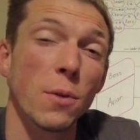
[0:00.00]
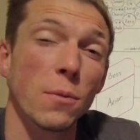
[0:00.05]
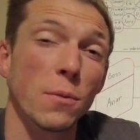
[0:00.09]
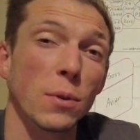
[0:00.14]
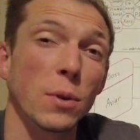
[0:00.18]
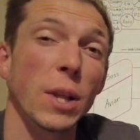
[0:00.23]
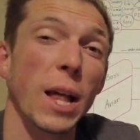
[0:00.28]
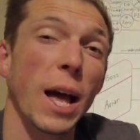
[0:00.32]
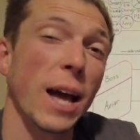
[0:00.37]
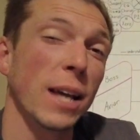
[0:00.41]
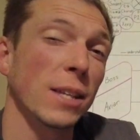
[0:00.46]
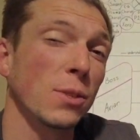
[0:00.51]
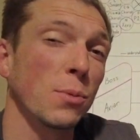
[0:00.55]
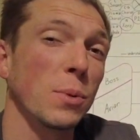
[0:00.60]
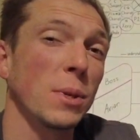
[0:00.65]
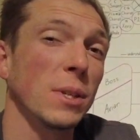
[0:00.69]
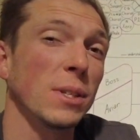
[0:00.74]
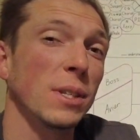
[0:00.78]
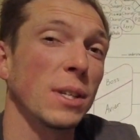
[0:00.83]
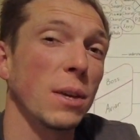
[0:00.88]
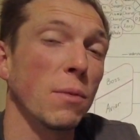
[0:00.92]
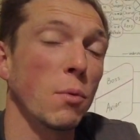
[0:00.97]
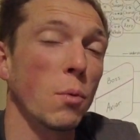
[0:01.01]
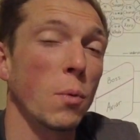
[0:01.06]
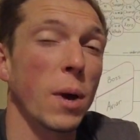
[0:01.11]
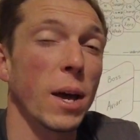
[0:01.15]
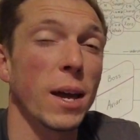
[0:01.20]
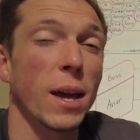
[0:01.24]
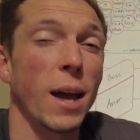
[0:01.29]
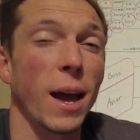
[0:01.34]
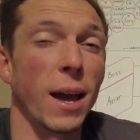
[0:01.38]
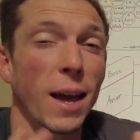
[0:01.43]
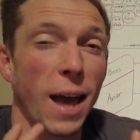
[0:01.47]
For last week's
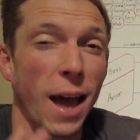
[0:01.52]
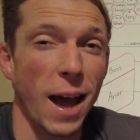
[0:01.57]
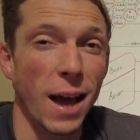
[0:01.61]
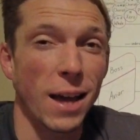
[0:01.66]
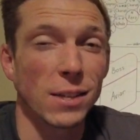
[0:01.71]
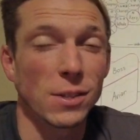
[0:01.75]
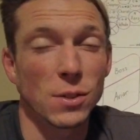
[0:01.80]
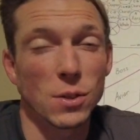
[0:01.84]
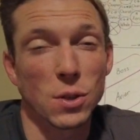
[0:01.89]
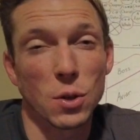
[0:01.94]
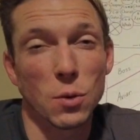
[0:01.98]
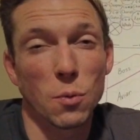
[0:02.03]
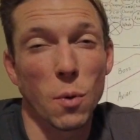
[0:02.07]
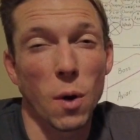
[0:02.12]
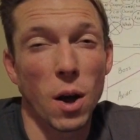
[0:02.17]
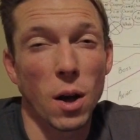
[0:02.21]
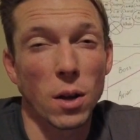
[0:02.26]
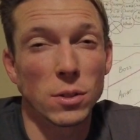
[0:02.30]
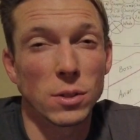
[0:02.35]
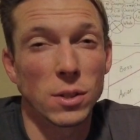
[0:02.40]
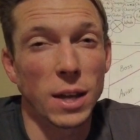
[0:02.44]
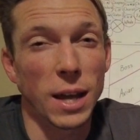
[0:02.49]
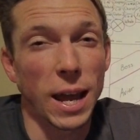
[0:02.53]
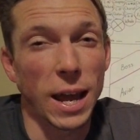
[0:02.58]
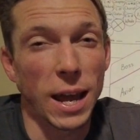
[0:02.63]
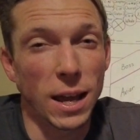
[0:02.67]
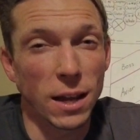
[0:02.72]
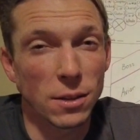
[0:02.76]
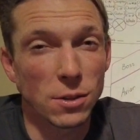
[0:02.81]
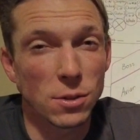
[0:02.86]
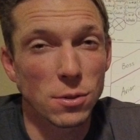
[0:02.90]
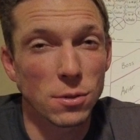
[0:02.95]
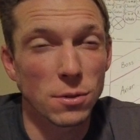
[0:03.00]
giveaway, I asked you all to
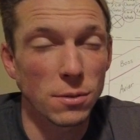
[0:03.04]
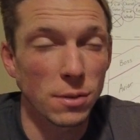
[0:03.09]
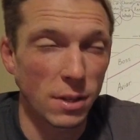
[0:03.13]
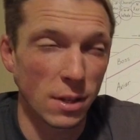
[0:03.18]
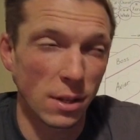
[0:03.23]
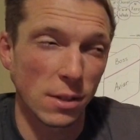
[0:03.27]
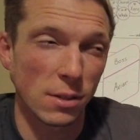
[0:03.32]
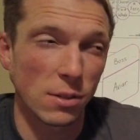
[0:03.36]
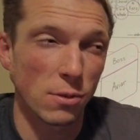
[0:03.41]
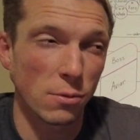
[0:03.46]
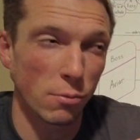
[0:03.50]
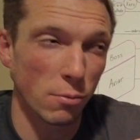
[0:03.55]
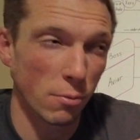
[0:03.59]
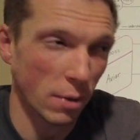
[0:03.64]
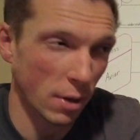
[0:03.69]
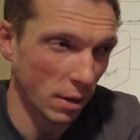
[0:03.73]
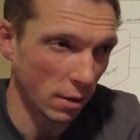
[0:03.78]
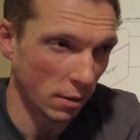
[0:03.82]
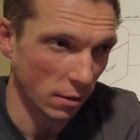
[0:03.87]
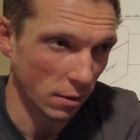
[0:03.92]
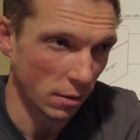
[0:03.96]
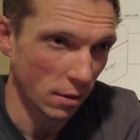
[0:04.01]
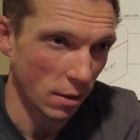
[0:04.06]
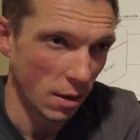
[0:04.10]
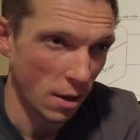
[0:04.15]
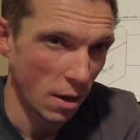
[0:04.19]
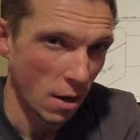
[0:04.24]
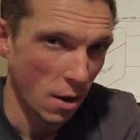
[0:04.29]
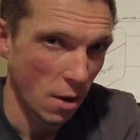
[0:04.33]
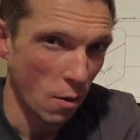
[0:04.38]
answer this riddle.